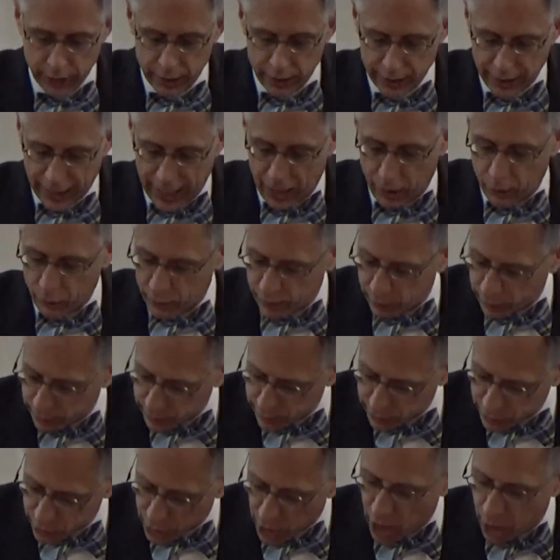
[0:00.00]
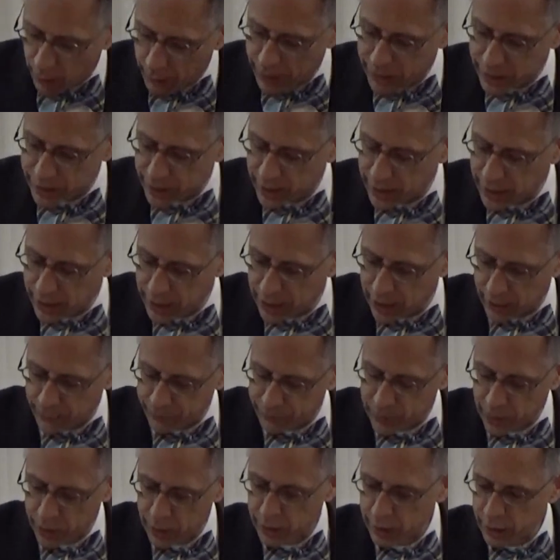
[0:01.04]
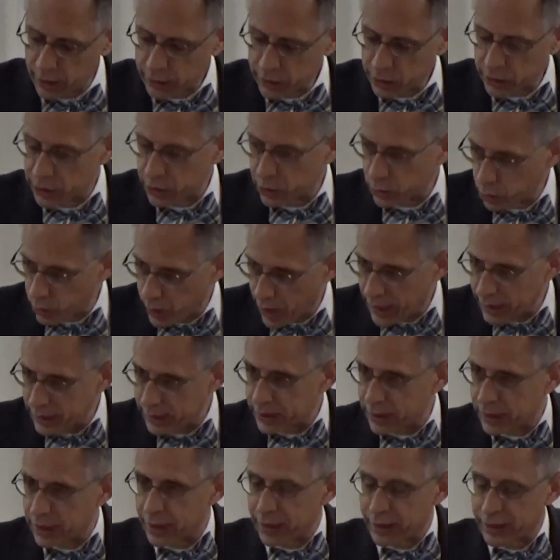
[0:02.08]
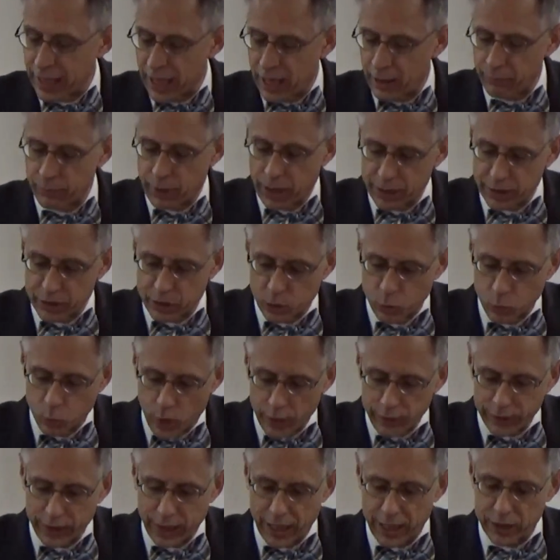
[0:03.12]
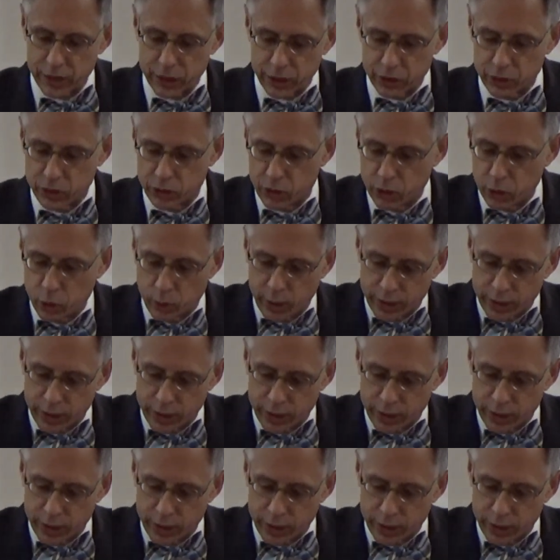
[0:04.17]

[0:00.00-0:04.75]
now they're coming to him to direct them as to what they should do.